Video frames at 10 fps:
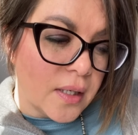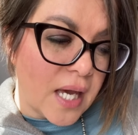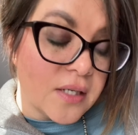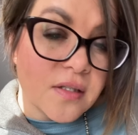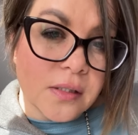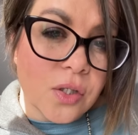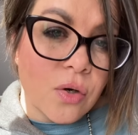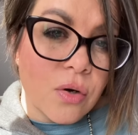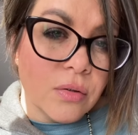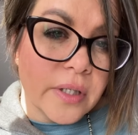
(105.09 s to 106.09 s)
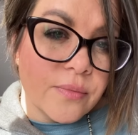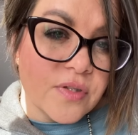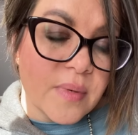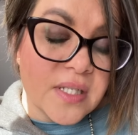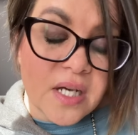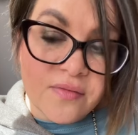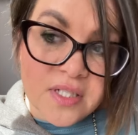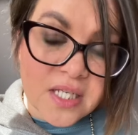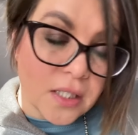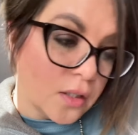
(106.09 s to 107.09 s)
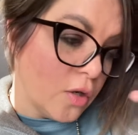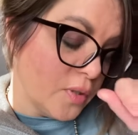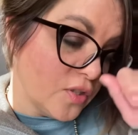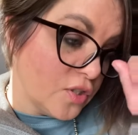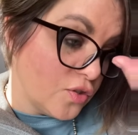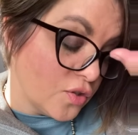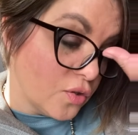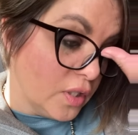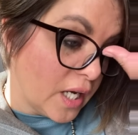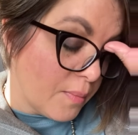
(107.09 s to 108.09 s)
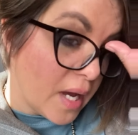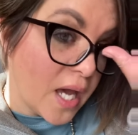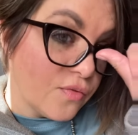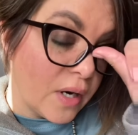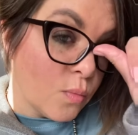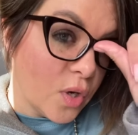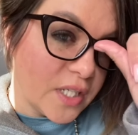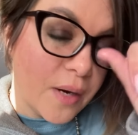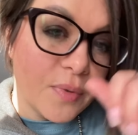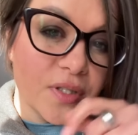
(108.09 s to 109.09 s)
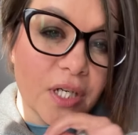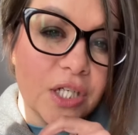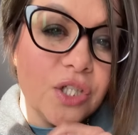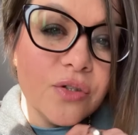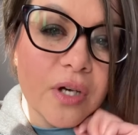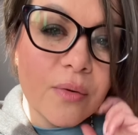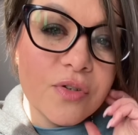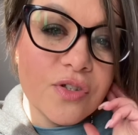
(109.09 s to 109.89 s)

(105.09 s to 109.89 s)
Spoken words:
cancel a call that I was meant to have at 10 o'clock because I just couldn't get my head around what had happened, and I knew that it